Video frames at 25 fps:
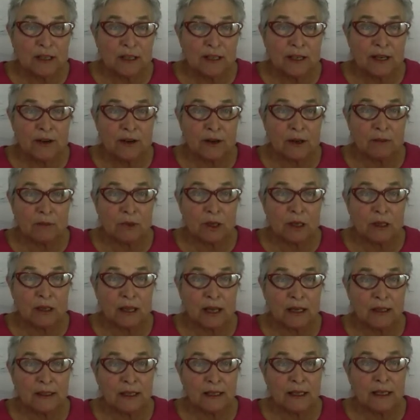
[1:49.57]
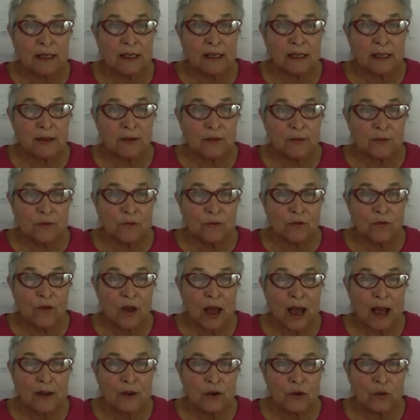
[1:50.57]
here I'm collecting a
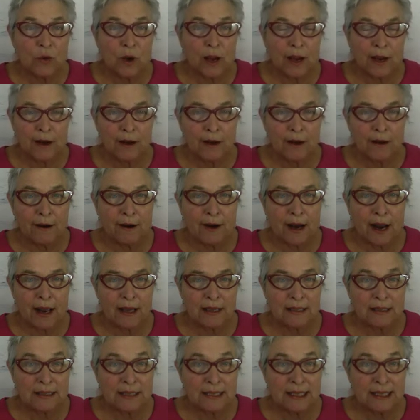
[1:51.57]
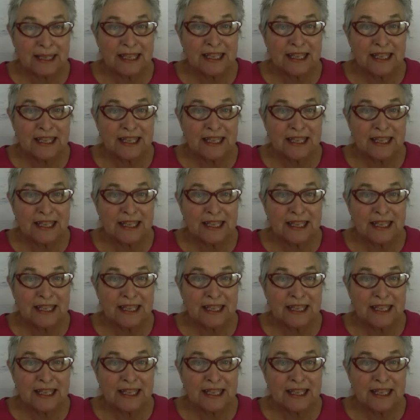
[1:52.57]
value error as